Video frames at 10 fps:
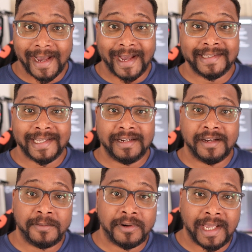as that
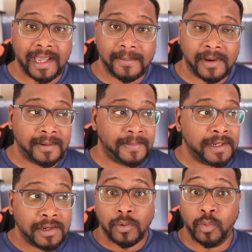number came
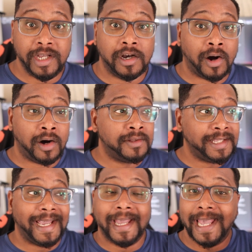up, we
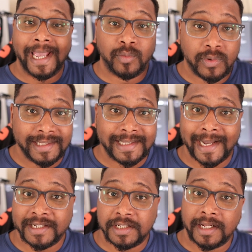called and we
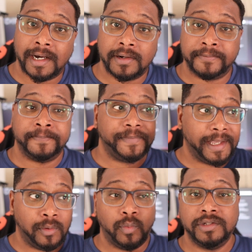dashed it out
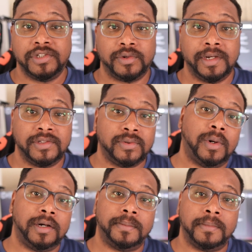and went straight
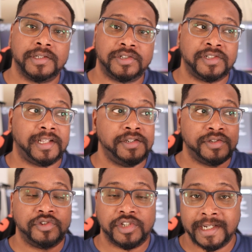to our muster
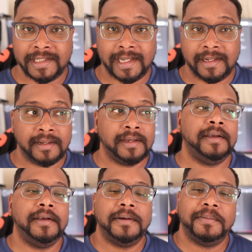station, checked in.
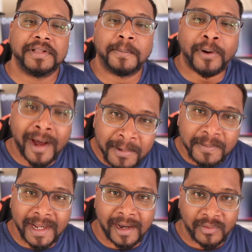But the
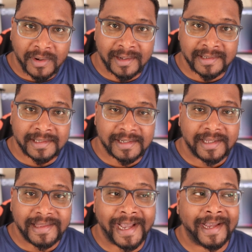problem now was
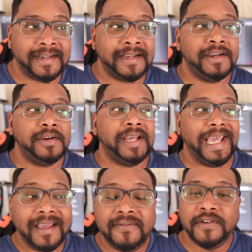that
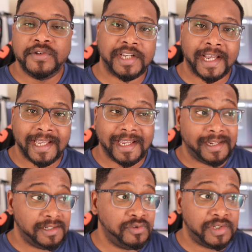if you check in
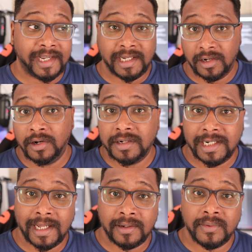and you check in
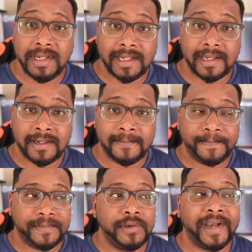early like we did,
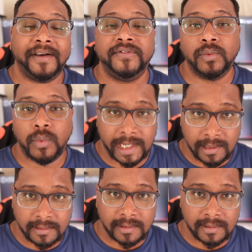you have to wait.